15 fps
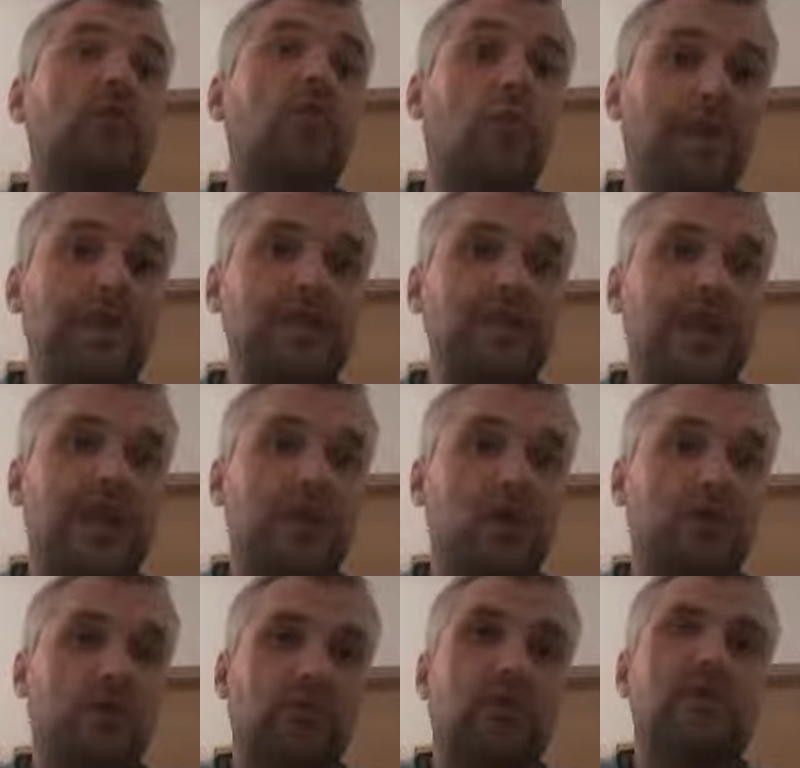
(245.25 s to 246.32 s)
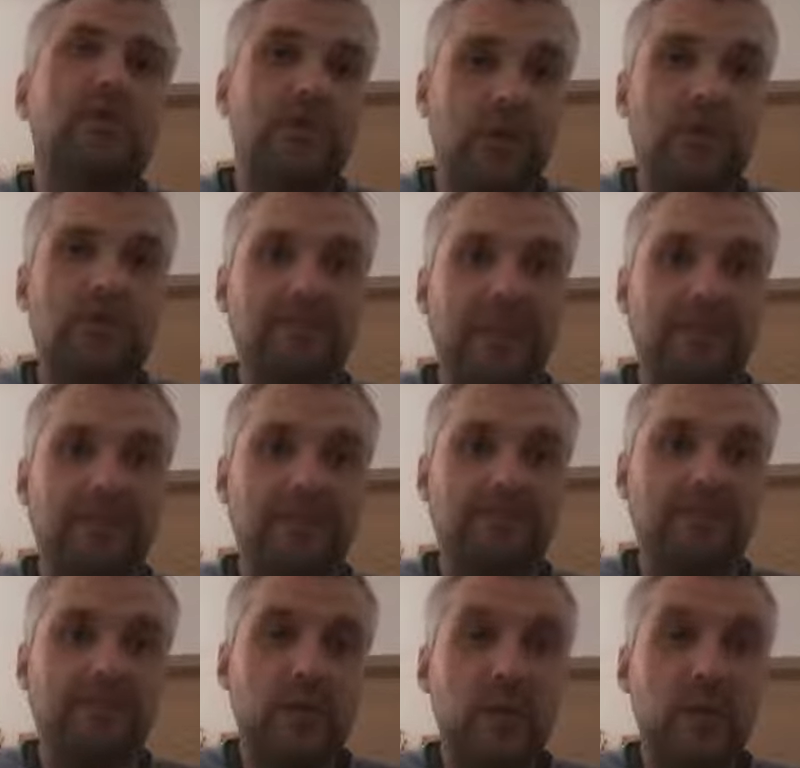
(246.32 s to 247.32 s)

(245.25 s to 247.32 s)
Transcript: in one day or through a single event.